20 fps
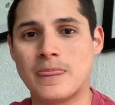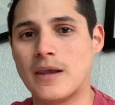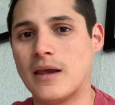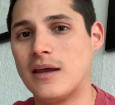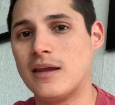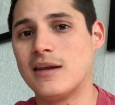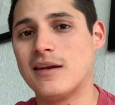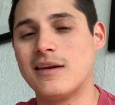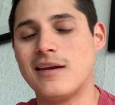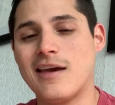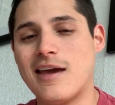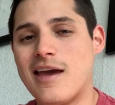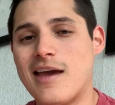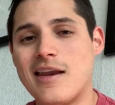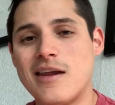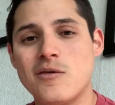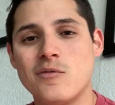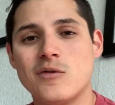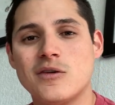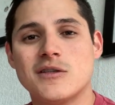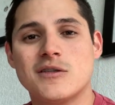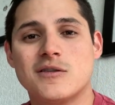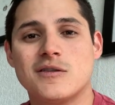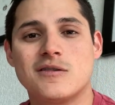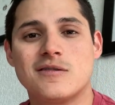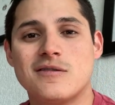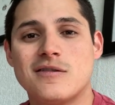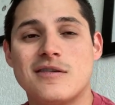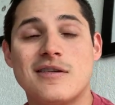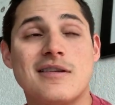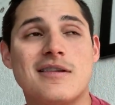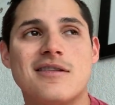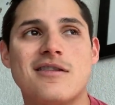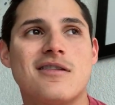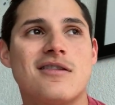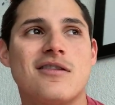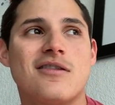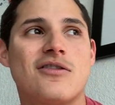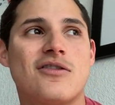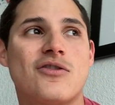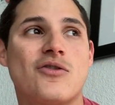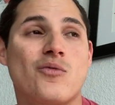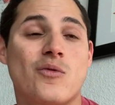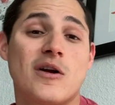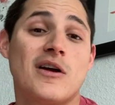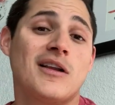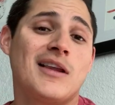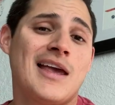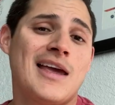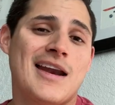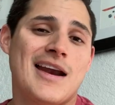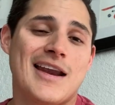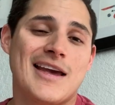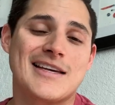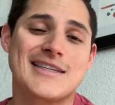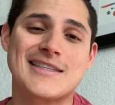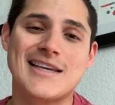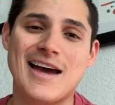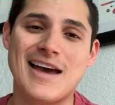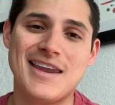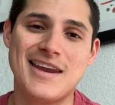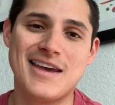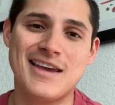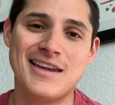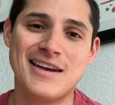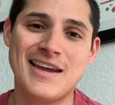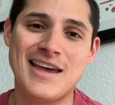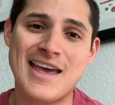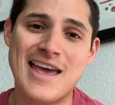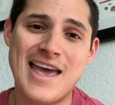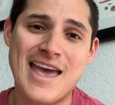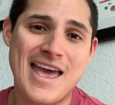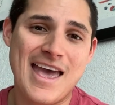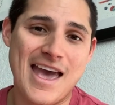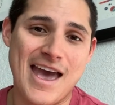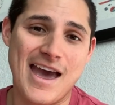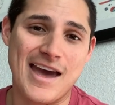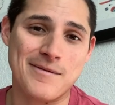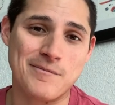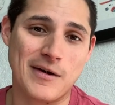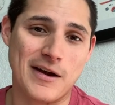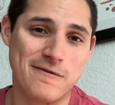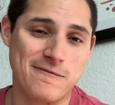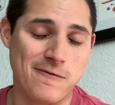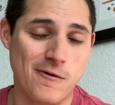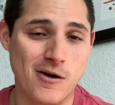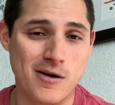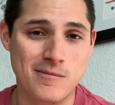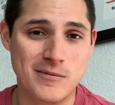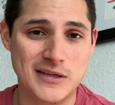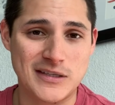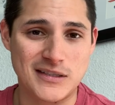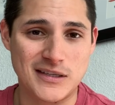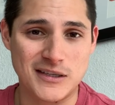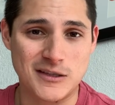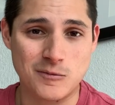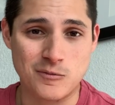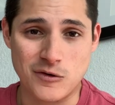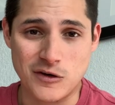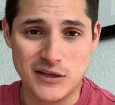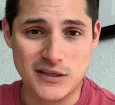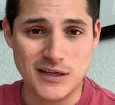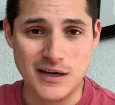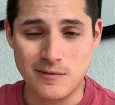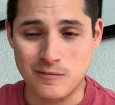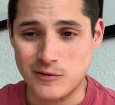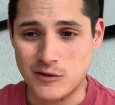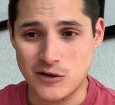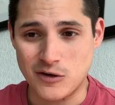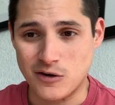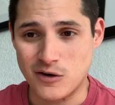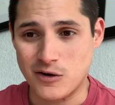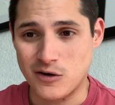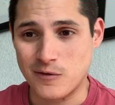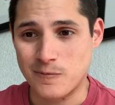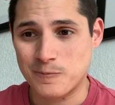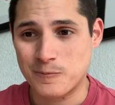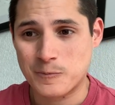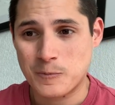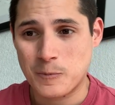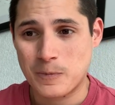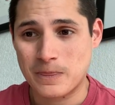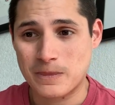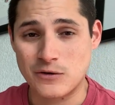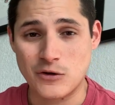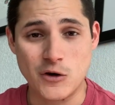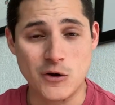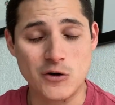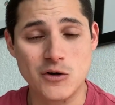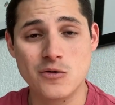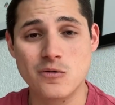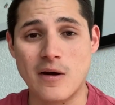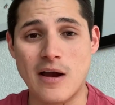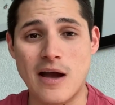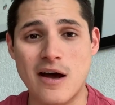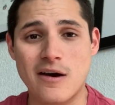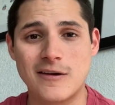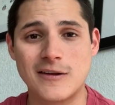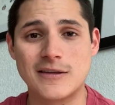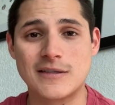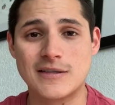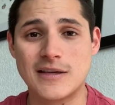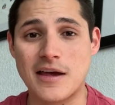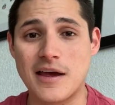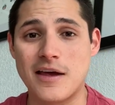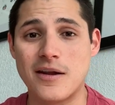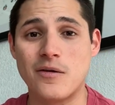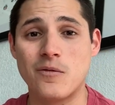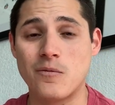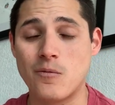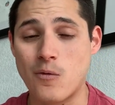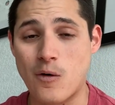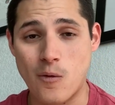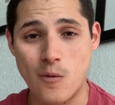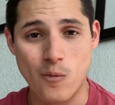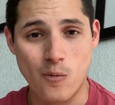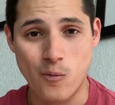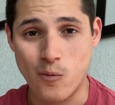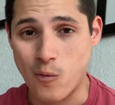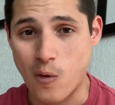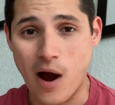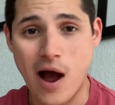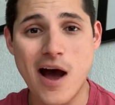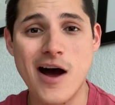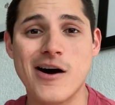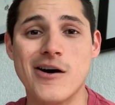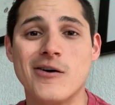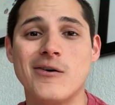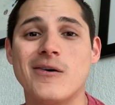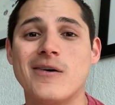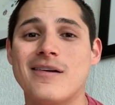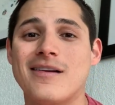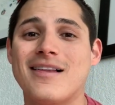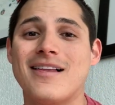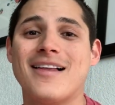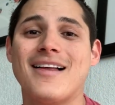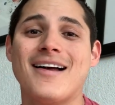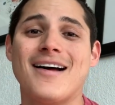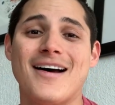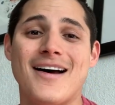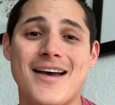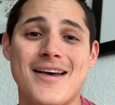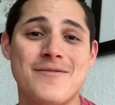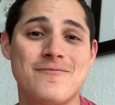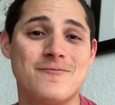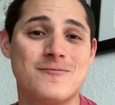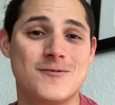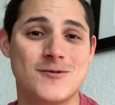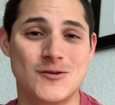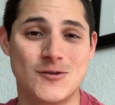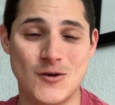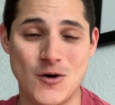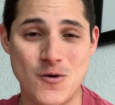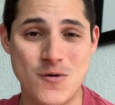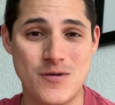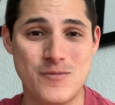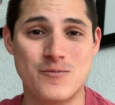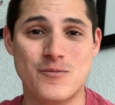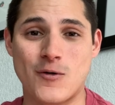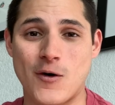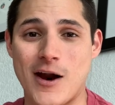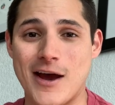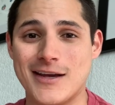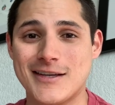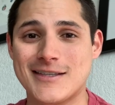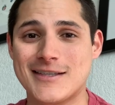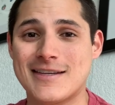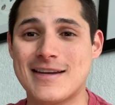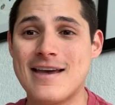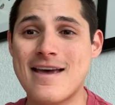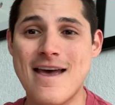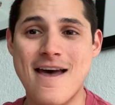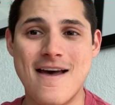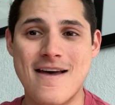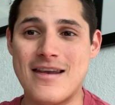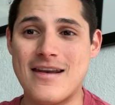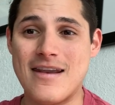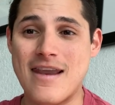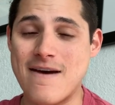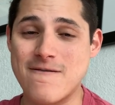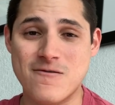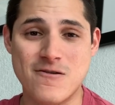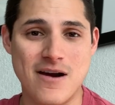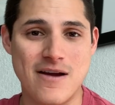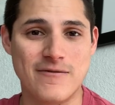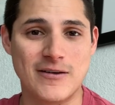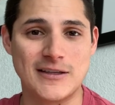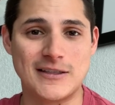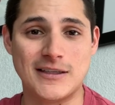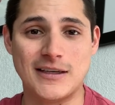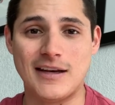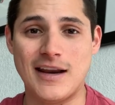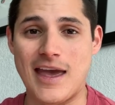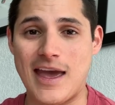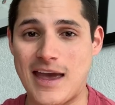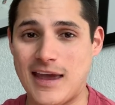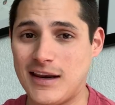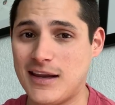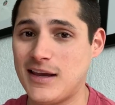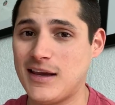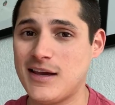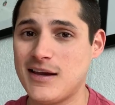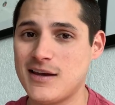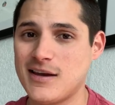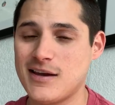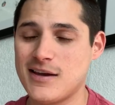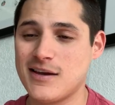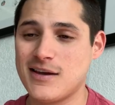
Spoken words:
And it was thrilling and exciting. And my pharmacist preceptor turned around and said, wow, I am so impressed. Never have I seen any